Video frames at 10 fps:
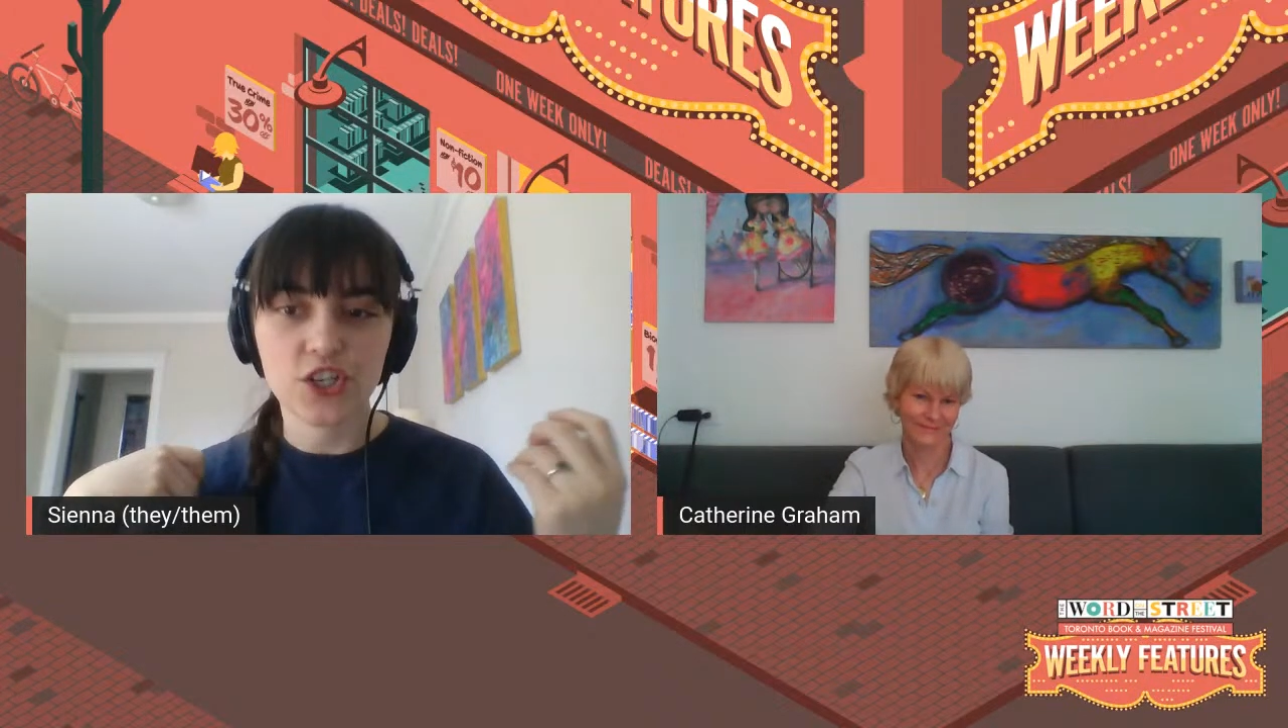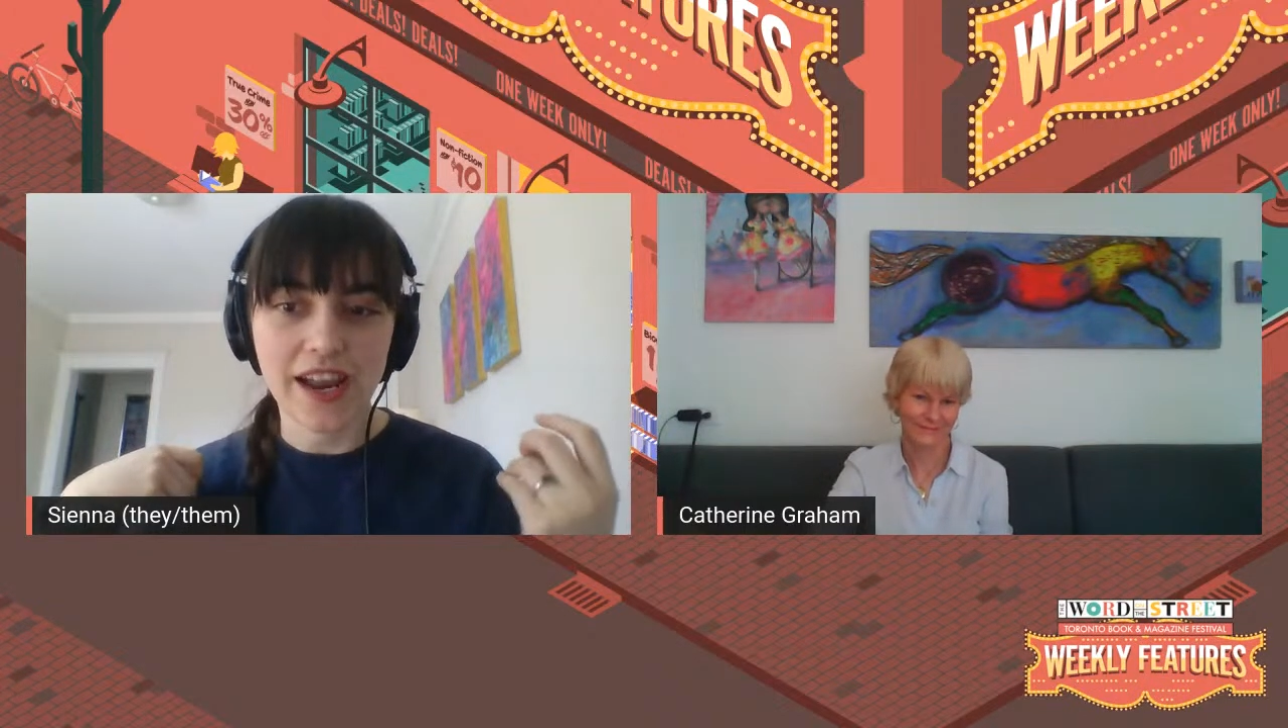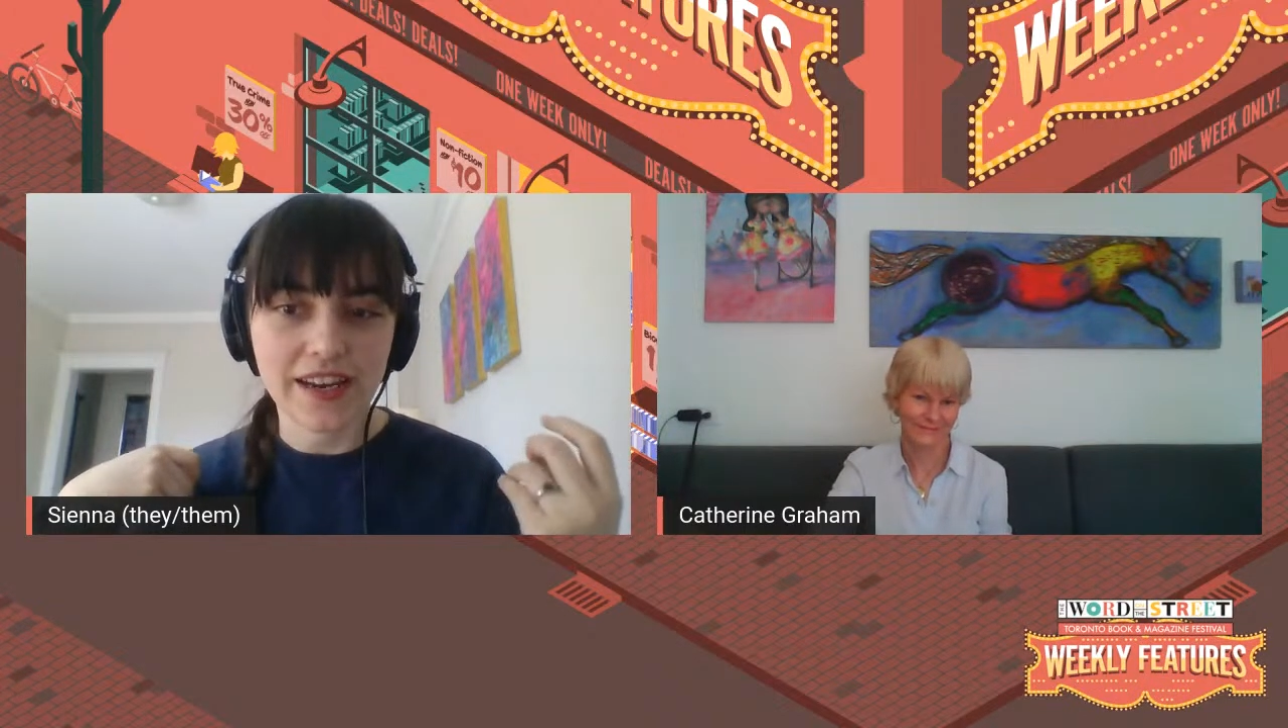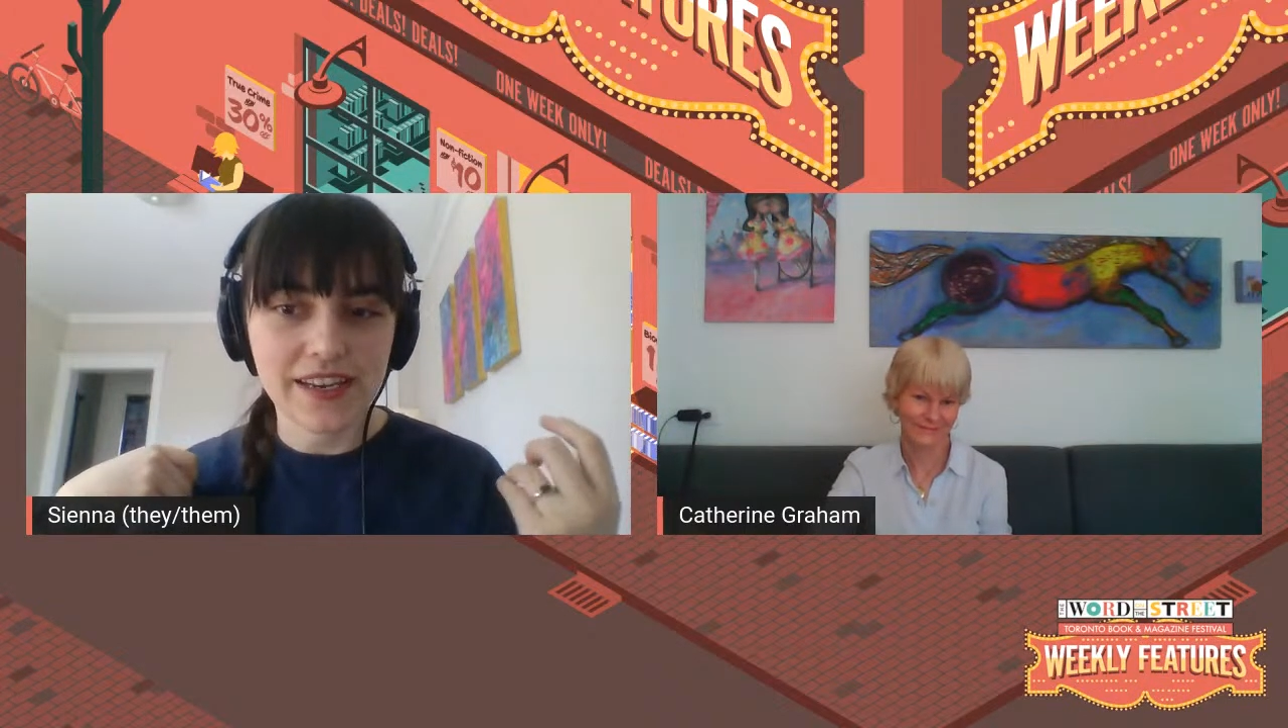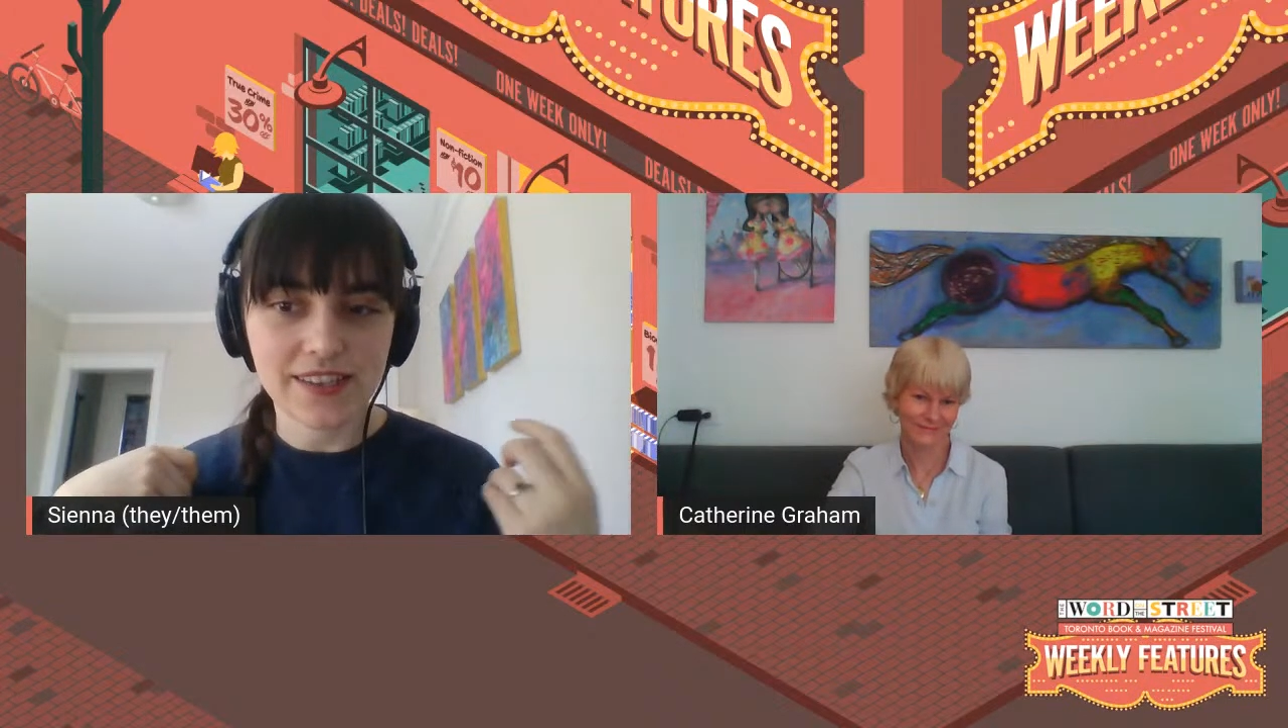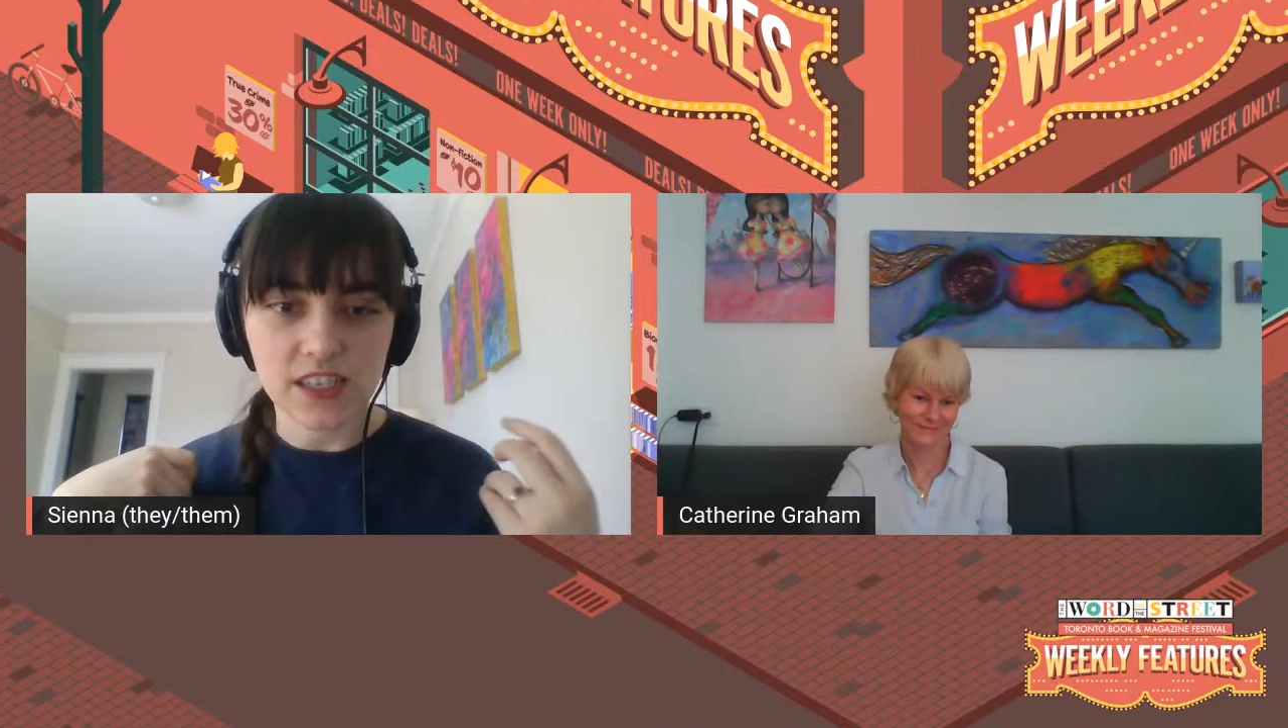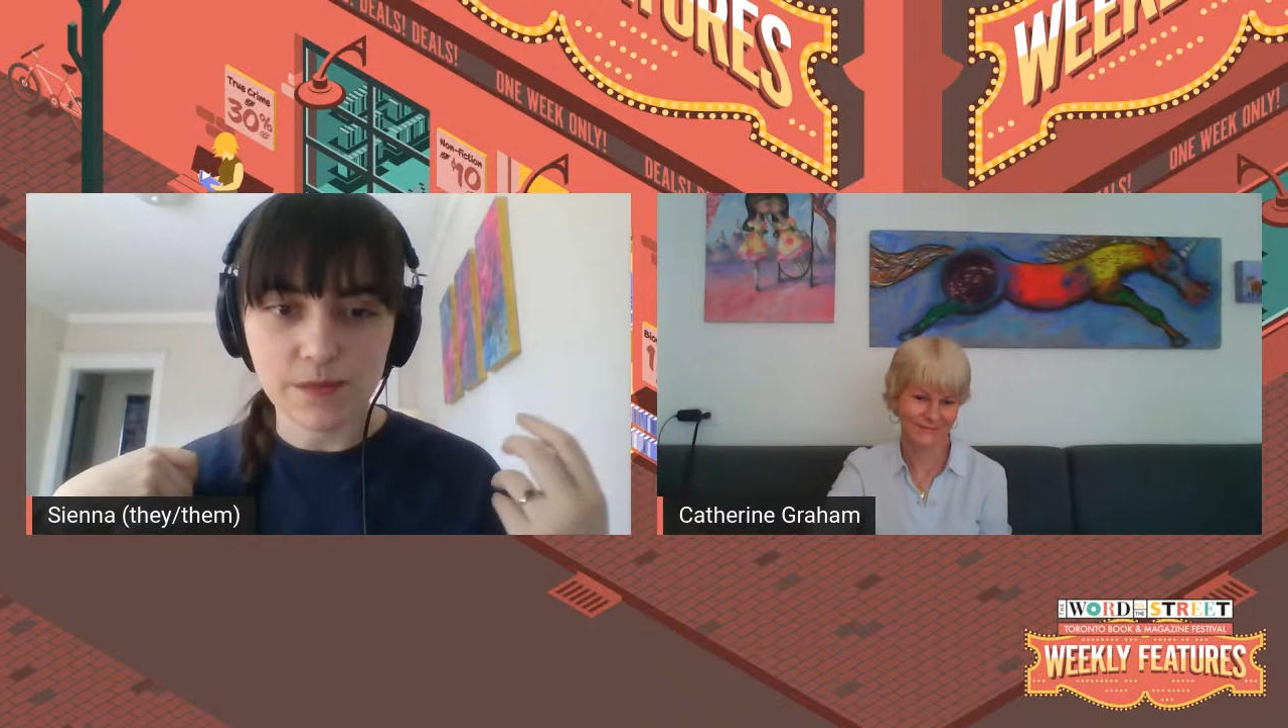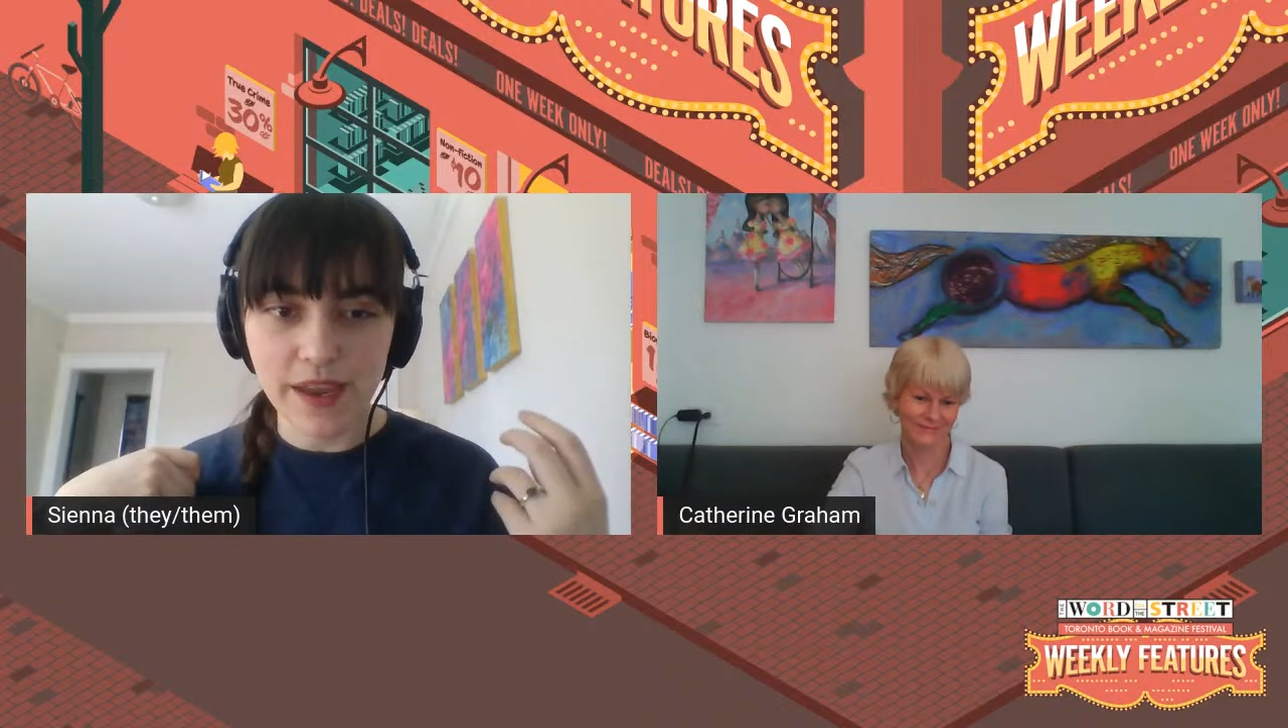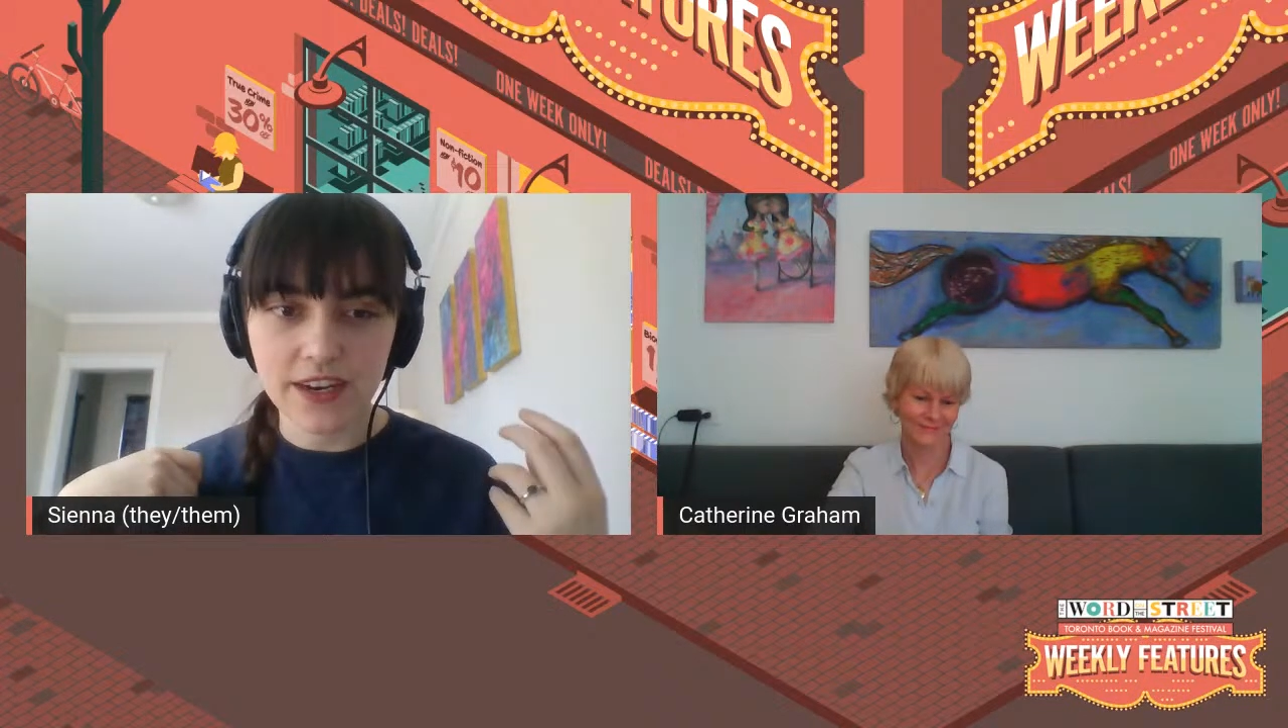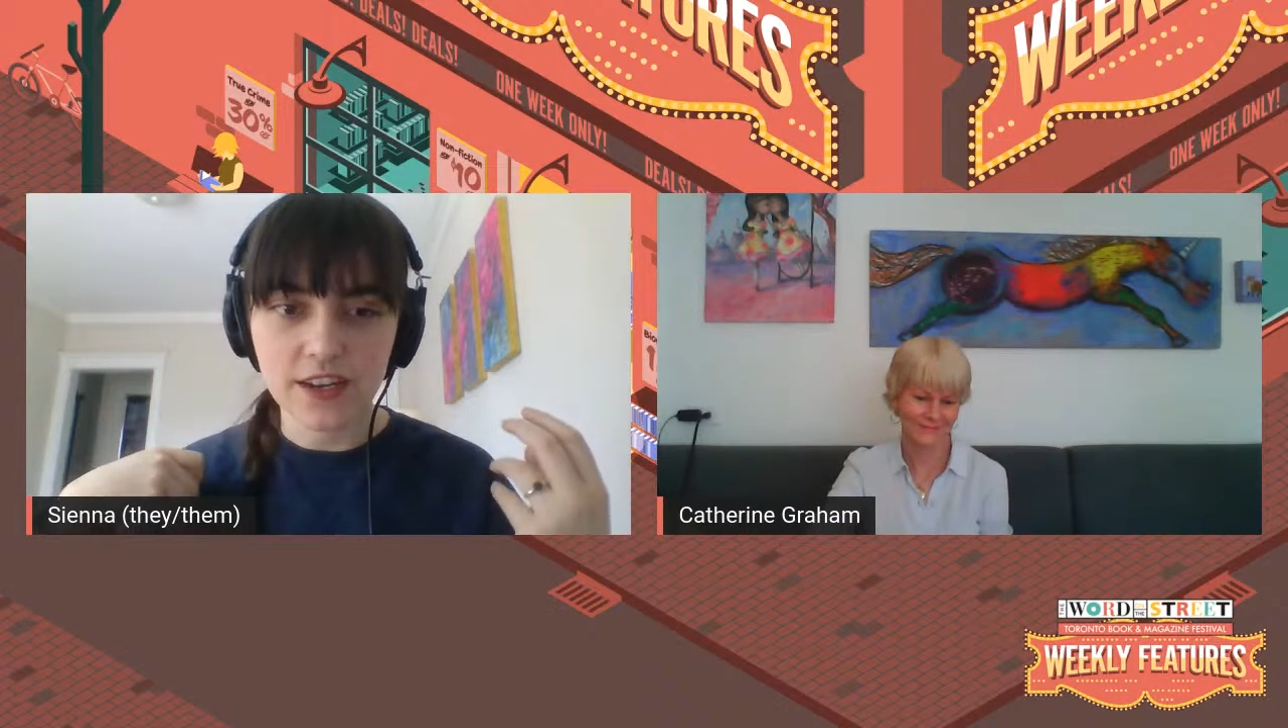Chinese, and
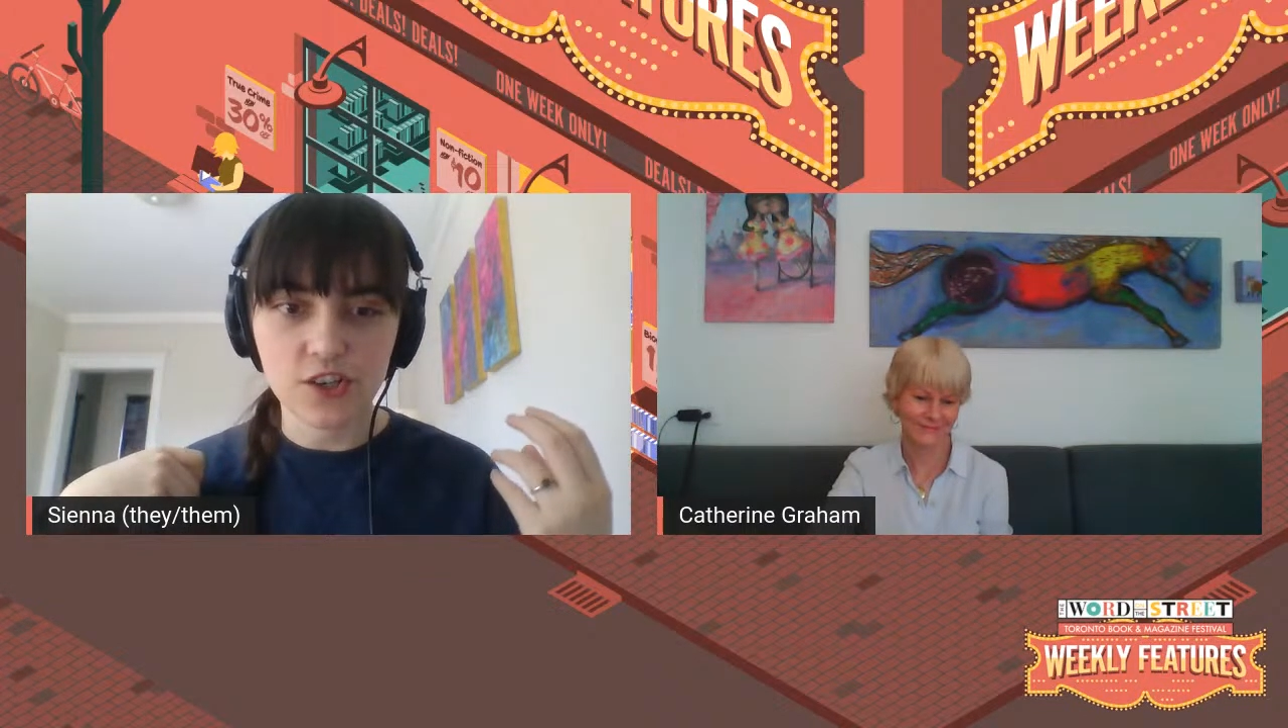Spanish.